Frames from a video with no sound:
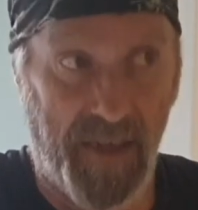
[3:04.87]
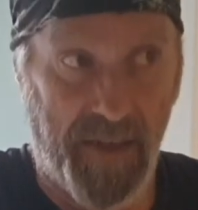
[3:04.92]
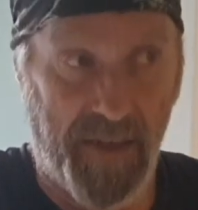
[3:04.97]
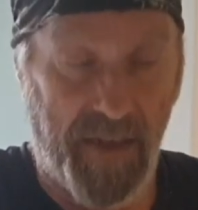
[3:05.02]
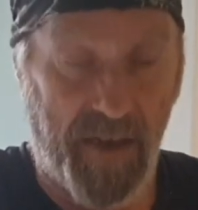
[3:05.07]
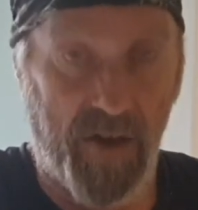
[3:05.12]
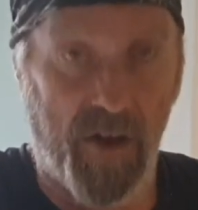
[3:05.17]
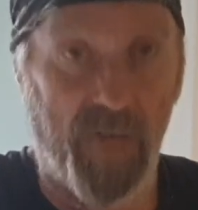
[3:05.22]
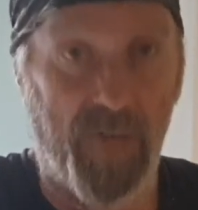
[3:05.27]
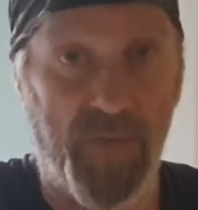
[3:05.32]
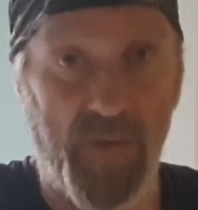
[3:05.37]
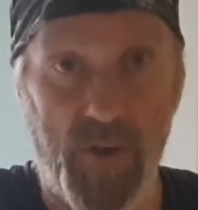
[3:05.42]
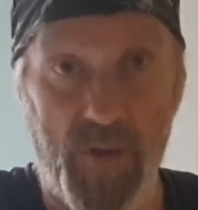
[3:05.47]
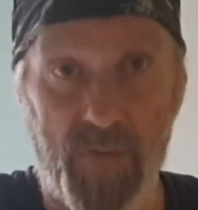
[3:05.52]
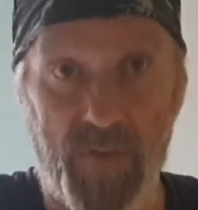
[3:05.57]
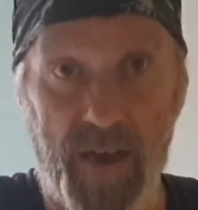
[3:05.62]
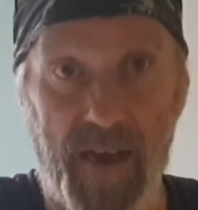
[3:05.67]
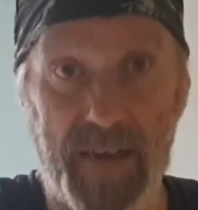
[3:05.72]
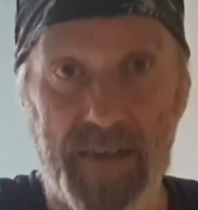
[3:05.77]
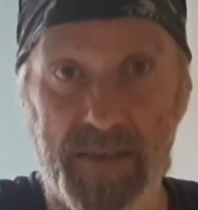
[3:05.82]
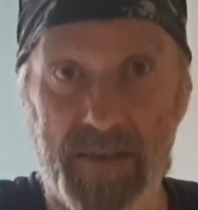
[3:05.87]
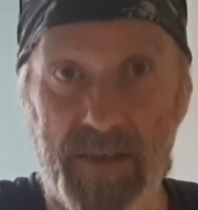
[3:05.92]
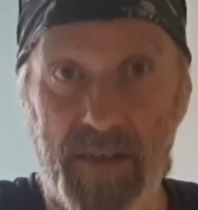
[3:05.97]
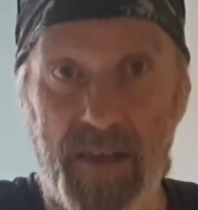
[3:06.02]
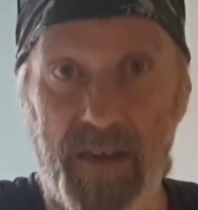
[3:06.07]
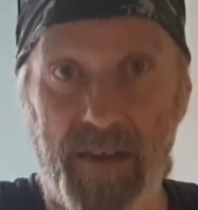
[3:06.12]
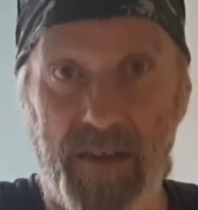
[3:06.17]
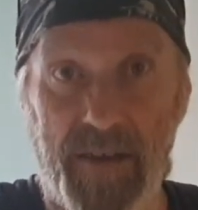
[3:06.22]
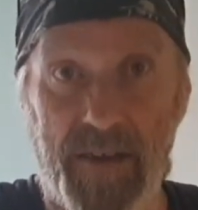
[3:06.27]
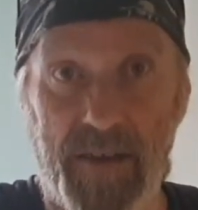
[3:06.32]
They got a few vans
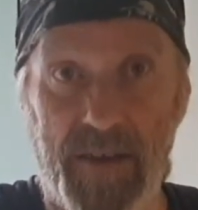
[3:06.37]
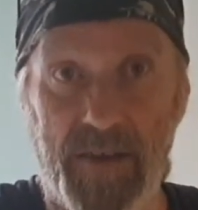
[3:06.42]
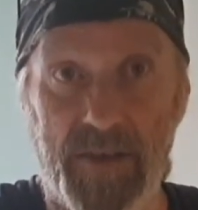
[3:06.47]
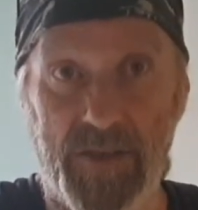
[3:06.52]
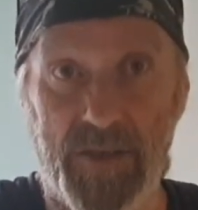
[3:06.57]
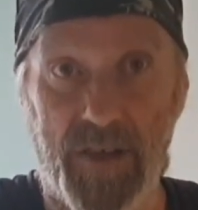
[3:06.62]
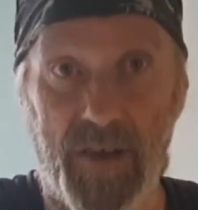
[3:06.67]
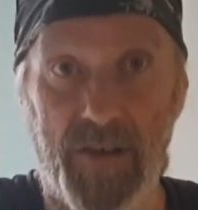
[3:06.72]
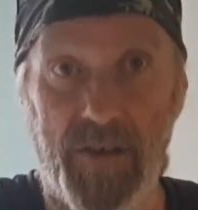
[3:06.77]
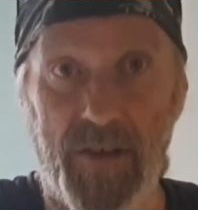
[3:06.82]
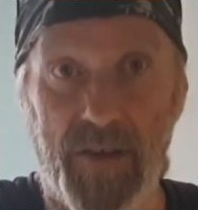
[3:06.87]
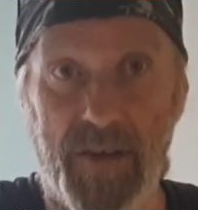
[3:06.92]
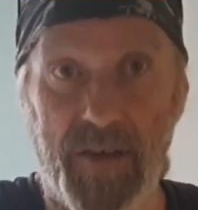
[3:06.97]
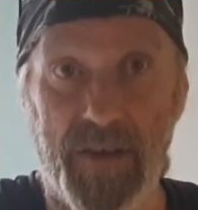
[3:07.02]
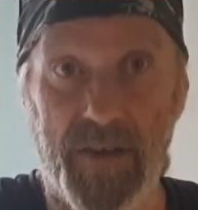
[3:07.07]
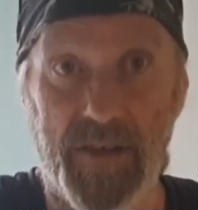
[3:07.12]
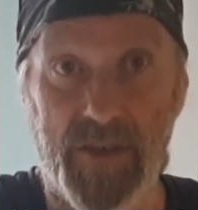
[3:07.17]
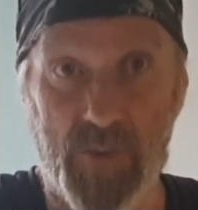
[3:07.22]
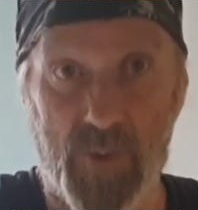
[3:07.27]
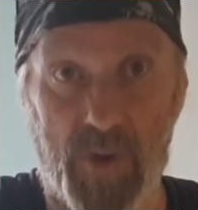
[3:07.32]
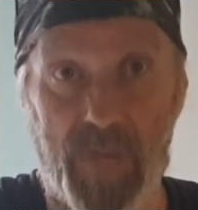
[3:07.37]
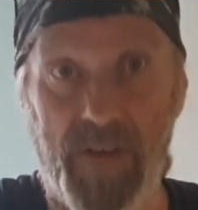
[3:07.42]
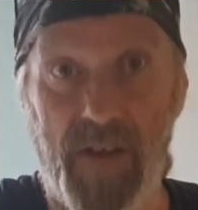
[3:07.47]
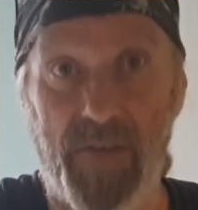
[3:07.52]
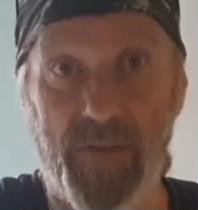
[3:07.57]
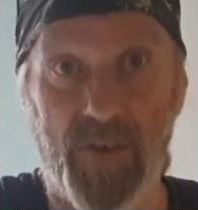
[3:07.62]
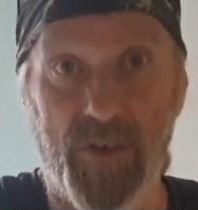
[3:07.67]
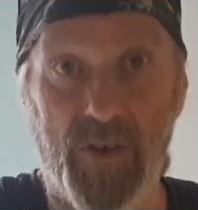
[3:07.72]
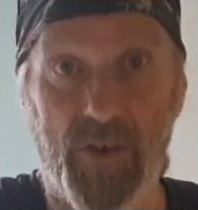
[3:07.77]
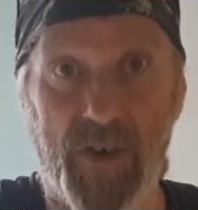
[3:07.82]
there, so it's worth
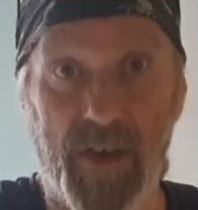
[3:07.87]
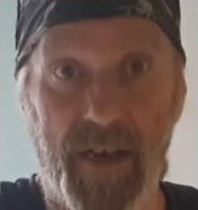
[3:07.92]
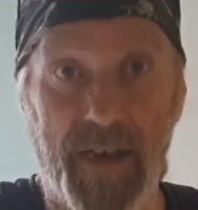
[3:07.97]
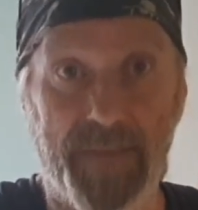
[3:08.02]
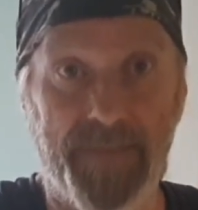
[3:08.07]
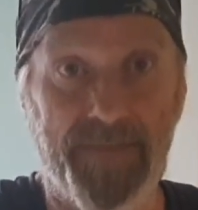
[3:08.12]
having a look at.